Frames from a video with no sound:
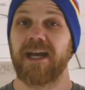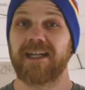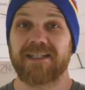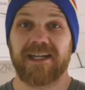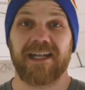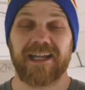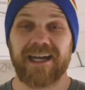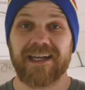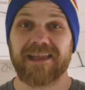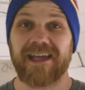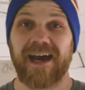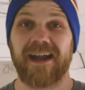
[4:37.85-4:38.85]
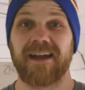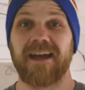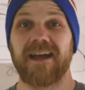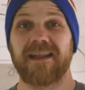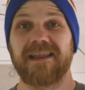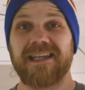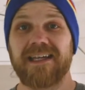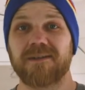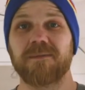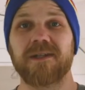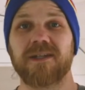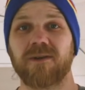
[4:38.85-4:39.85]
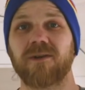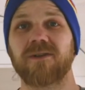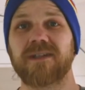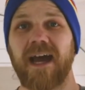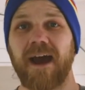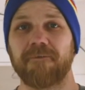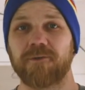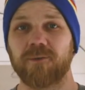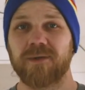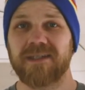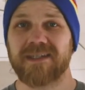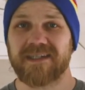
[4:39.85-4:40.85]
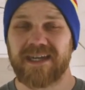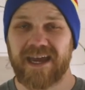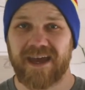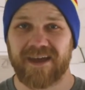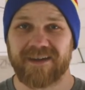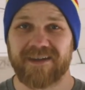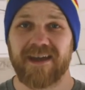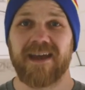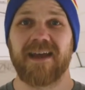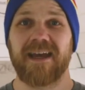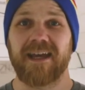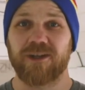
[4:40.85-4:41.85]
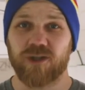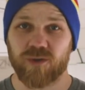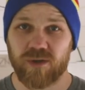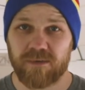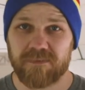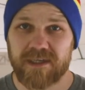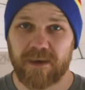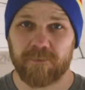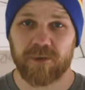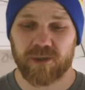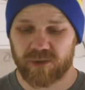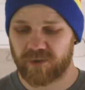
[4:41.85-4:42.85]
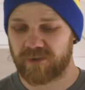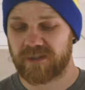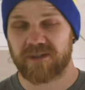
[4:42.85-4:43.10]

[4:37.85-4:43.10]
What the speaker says: It's not like that. These materials have to withstand extreme temperatures,